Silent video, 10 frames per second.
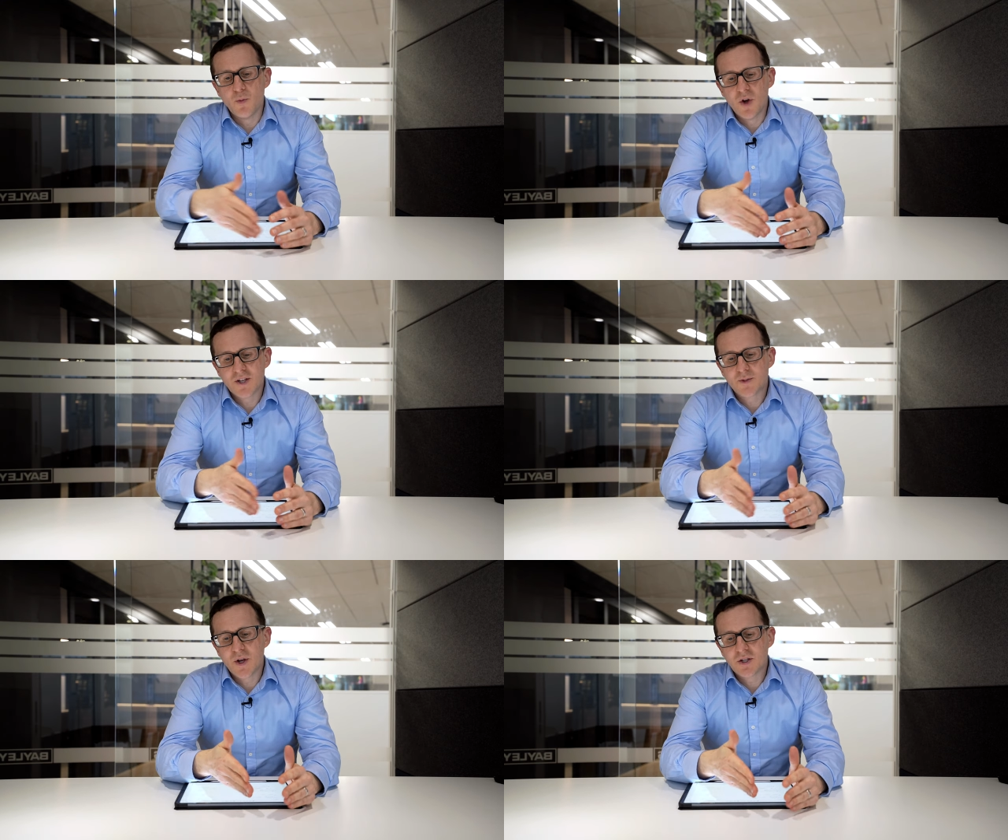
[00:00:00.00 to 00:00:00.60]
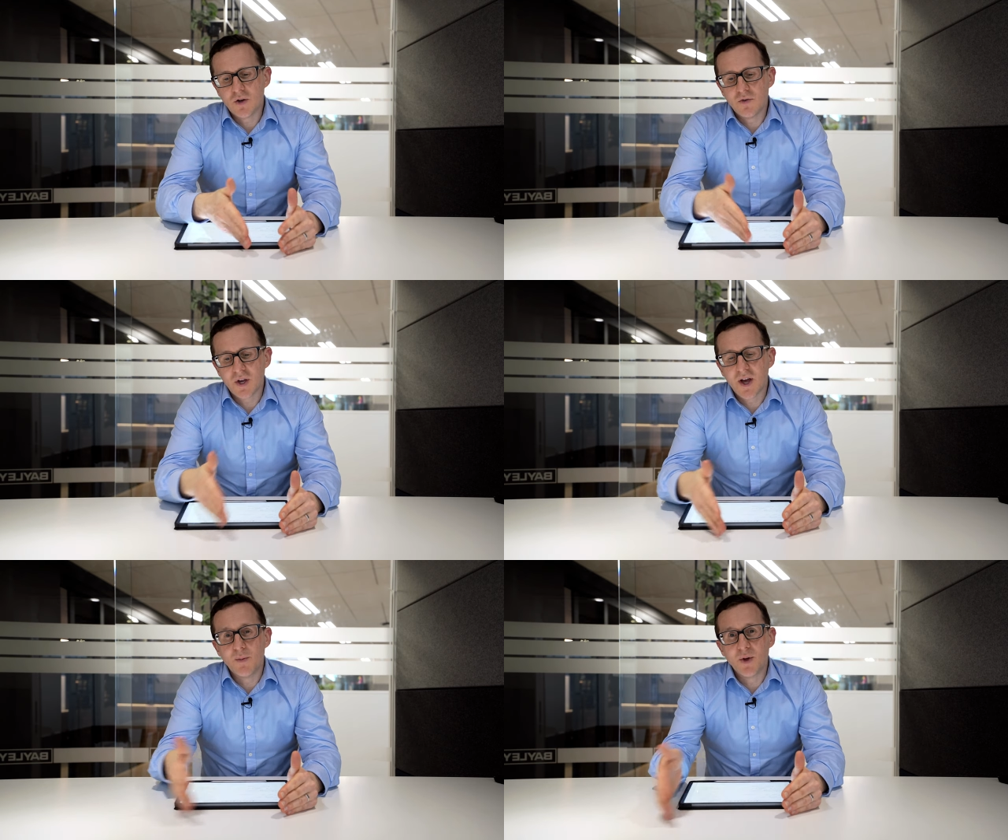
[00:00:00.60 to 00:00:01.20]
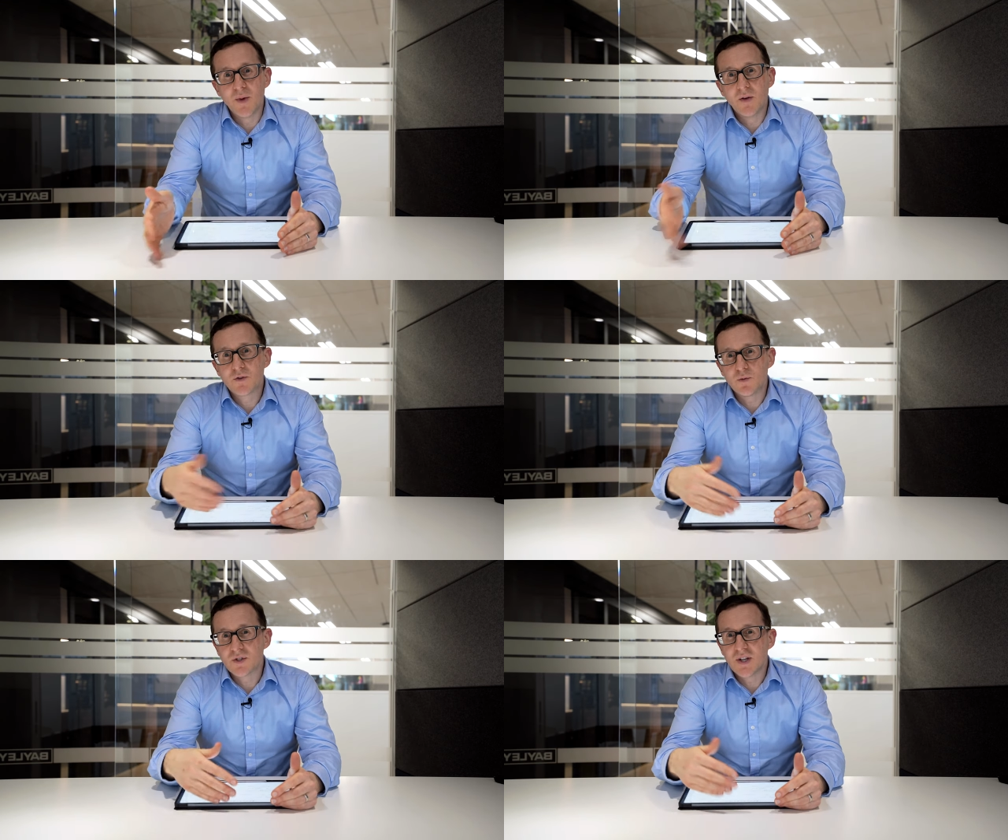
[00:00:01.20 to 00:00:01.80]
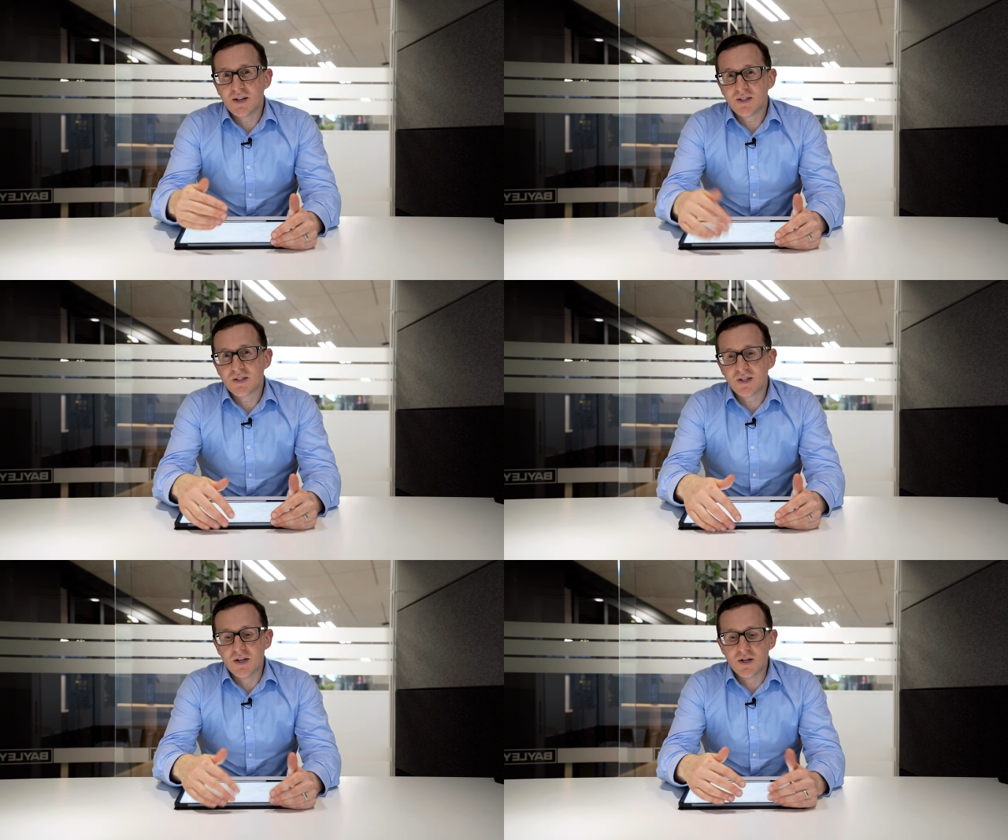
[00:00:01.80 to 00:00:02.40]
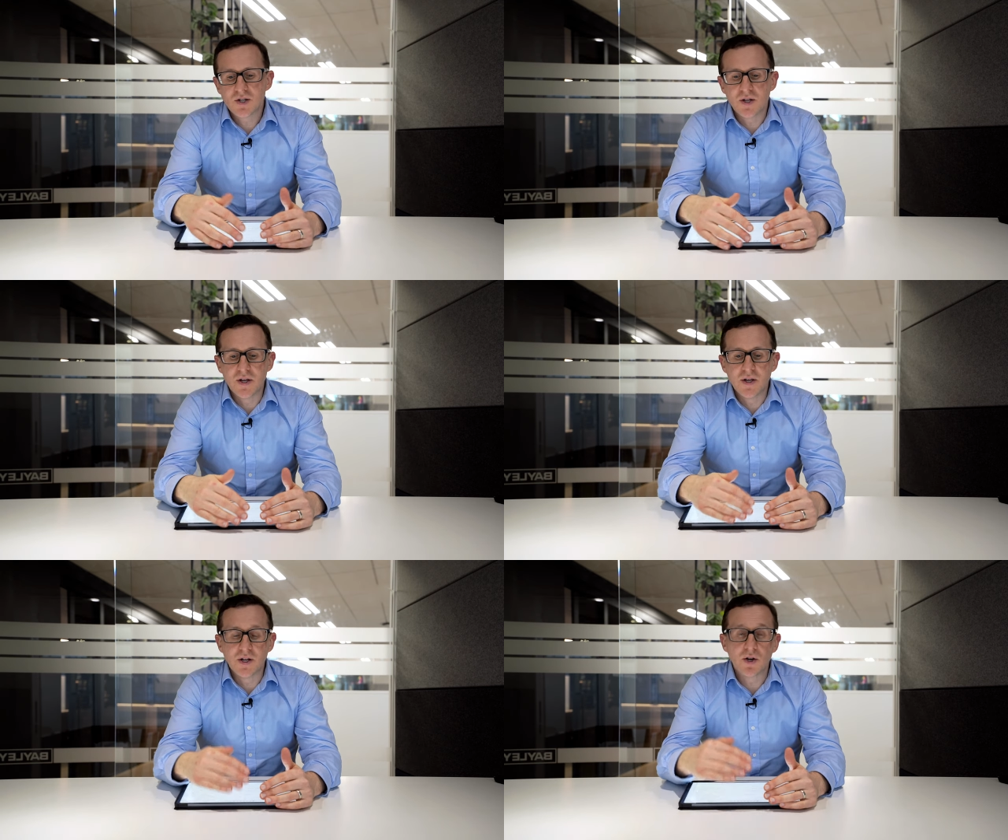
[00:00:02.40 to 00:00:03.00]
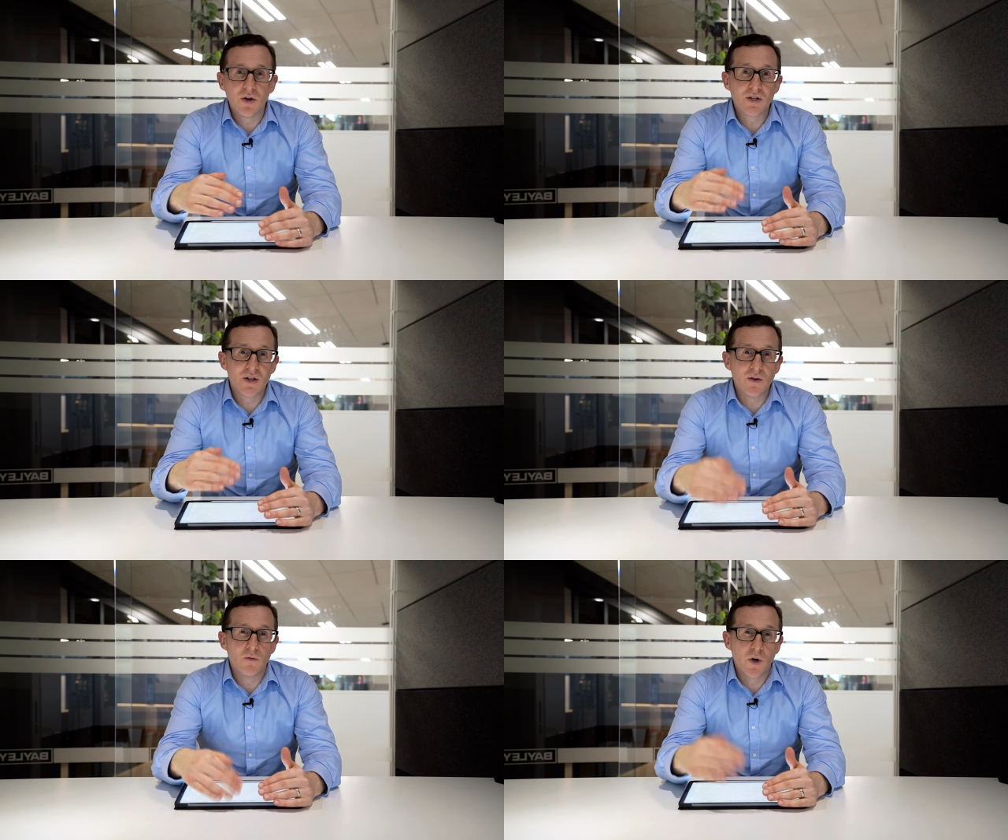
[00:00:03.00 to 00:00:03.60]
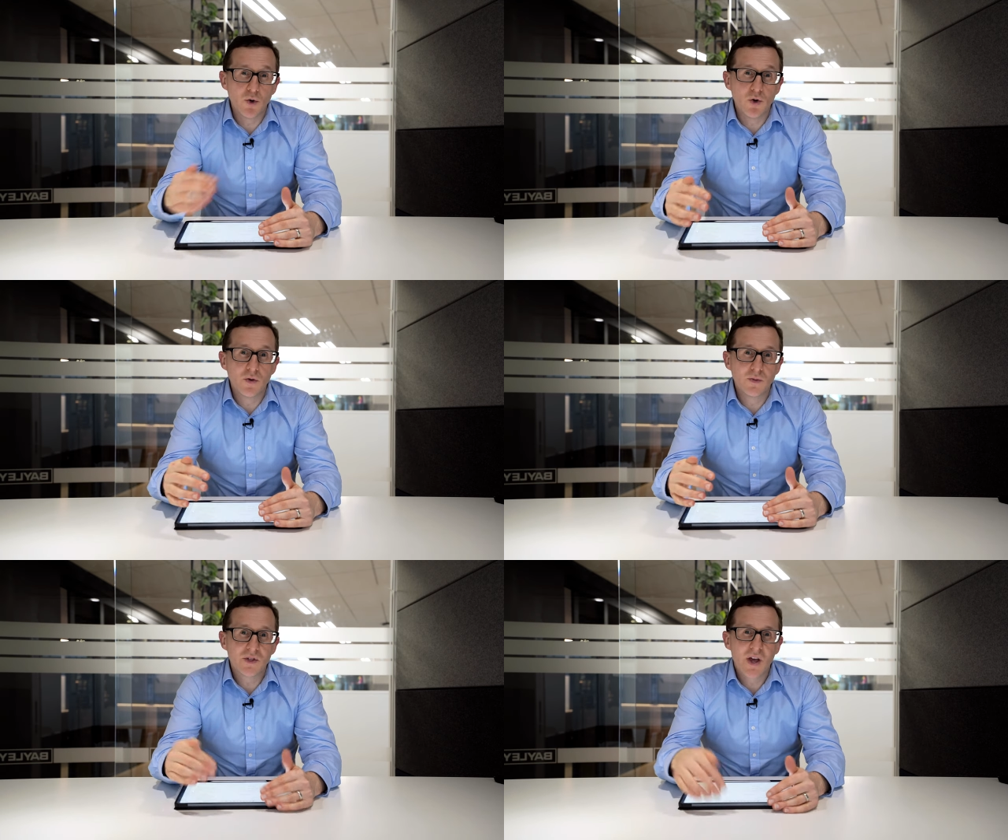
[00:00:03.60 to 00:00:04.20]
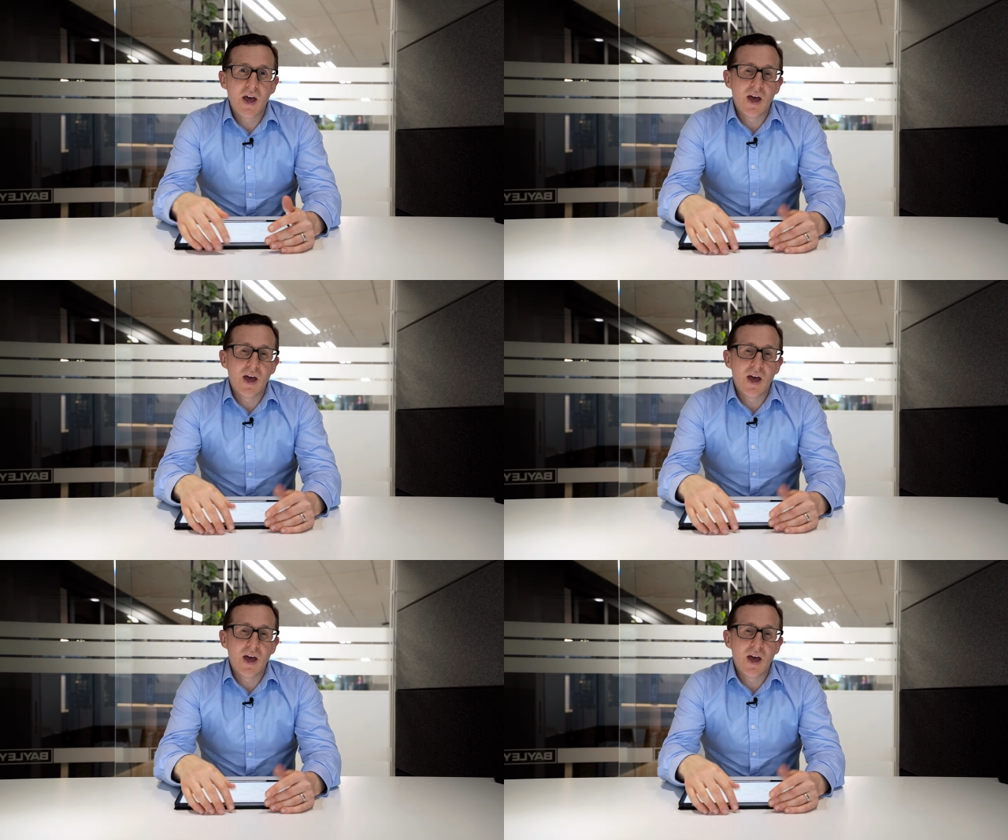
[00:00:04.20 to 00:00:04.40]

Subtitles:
We expect over the coming months, we'll start to see initially an increase in volumes,